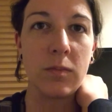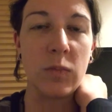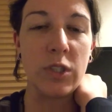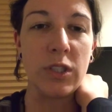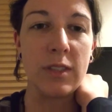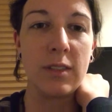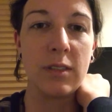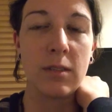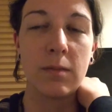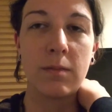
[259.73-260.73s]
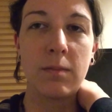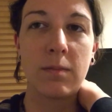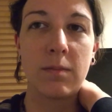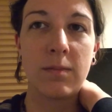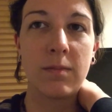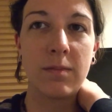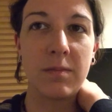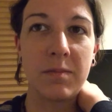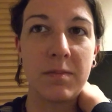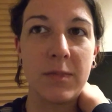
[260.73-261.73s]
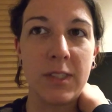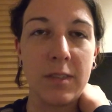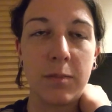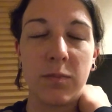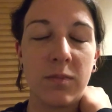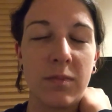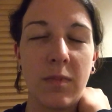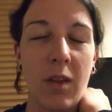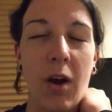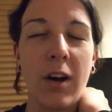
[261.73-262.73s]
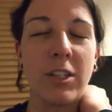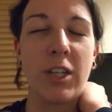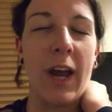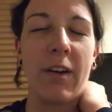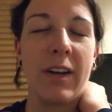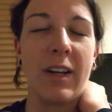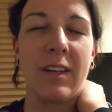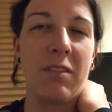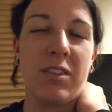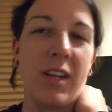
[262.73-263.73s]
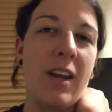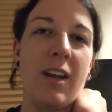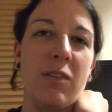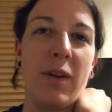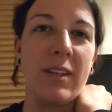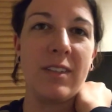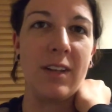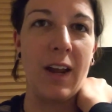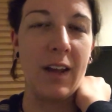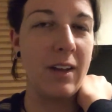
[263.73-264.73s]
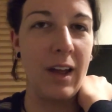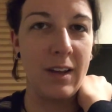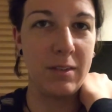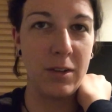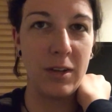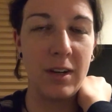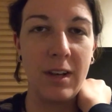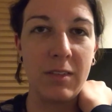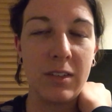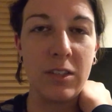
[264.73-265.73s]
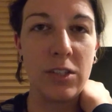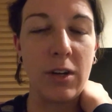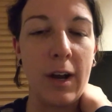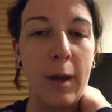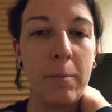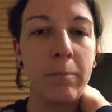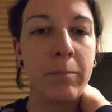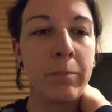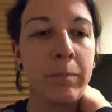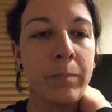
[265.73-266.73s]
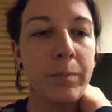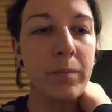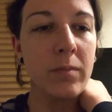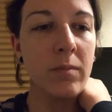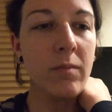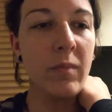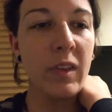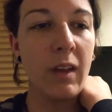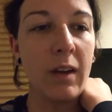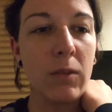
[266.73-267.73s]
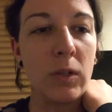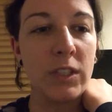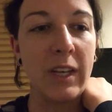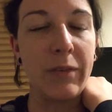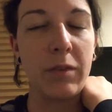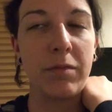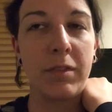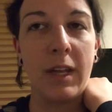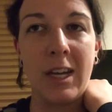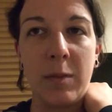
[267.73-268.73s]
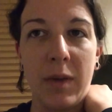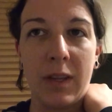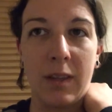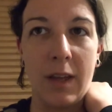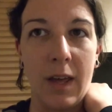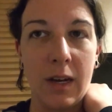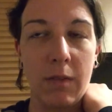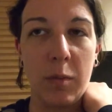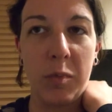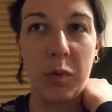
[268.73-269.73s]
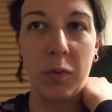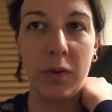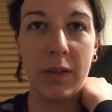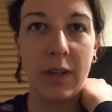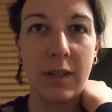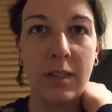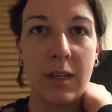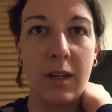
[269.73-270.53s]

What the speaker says: which is just heart-shattering and devastating in ways that I couldn't even describe. And of course they have a flame at the head of the pool that